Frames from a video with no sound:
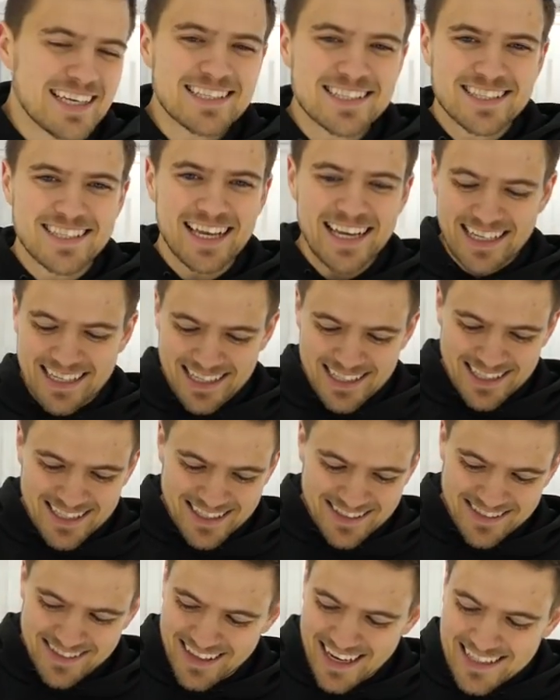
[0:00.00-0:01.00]
This stick
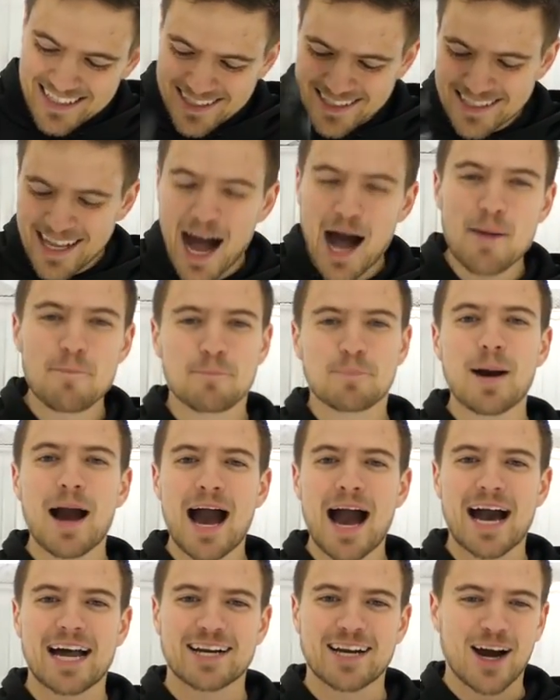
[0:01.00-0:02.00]
is, it's not
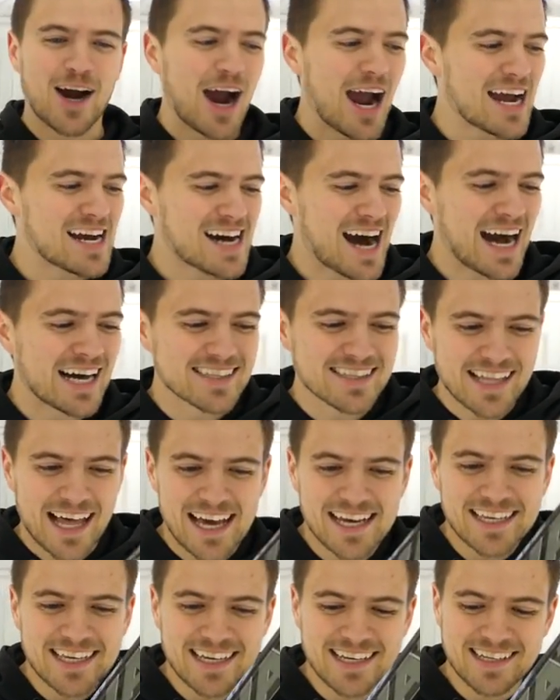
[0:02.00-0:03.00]
bad, all right? I
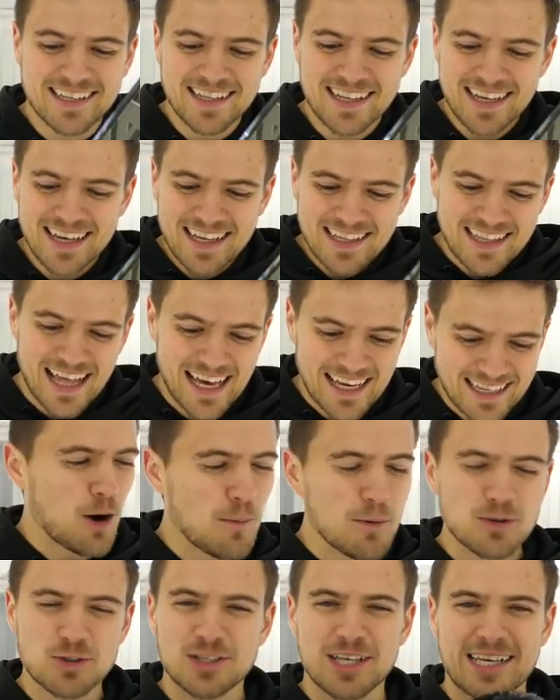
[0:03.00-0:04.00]
like it like
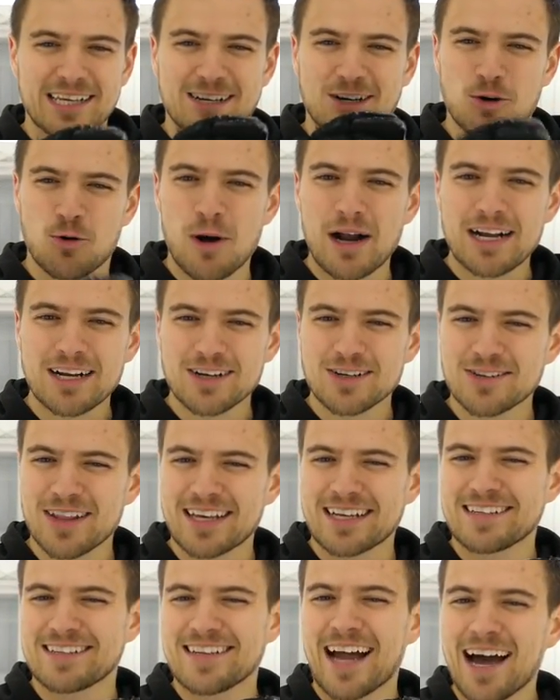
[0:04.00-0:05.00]
almost like quicker,
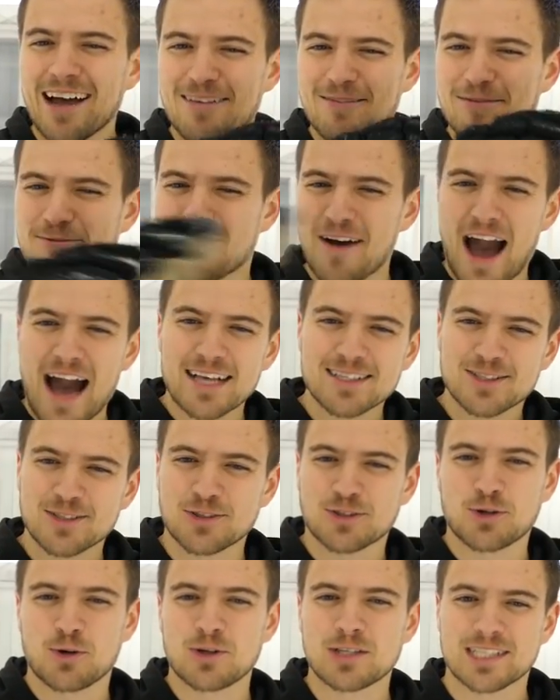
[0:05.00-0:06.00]
like not
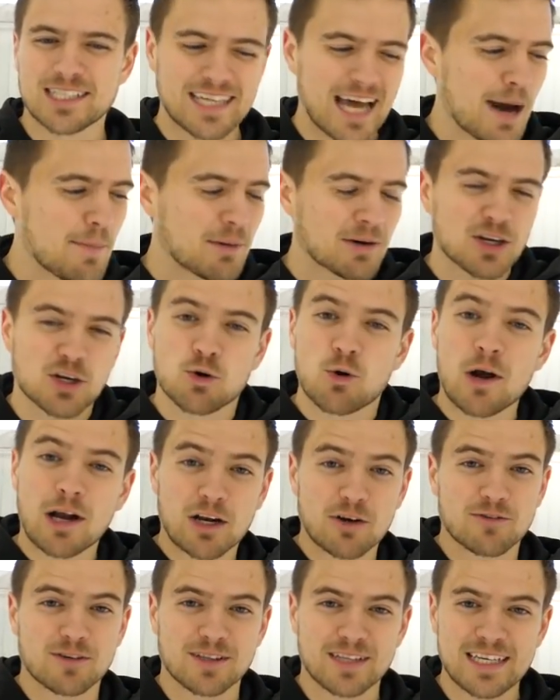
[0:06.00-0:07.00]
faster towards the net, but a
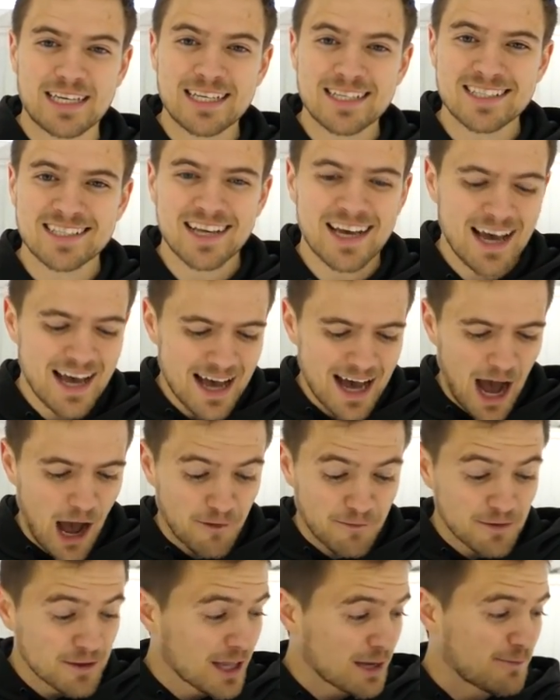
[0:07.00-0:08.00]
quicker release.
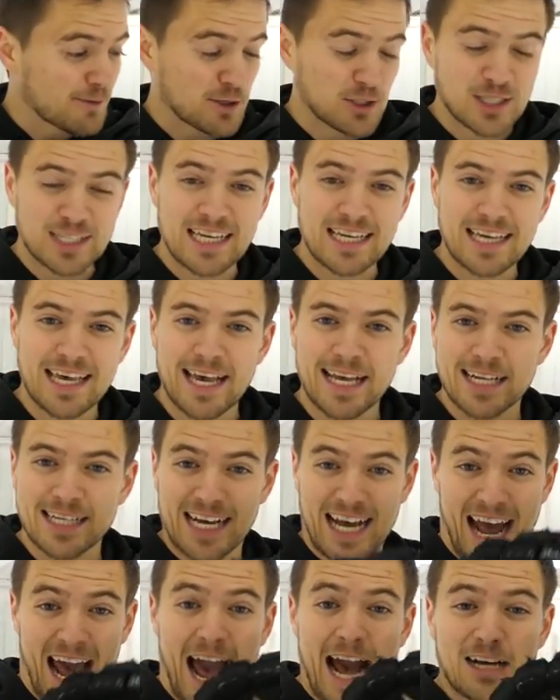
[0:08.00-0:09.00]
I feel like for stick
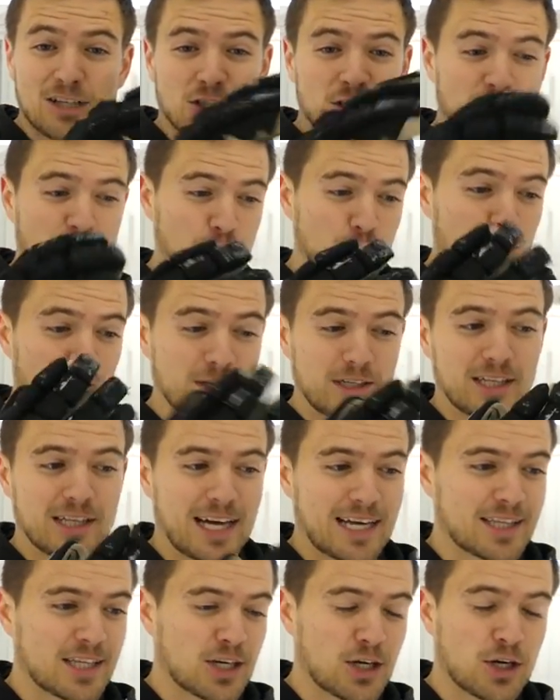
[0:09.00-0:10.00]
handling, I actually do really like the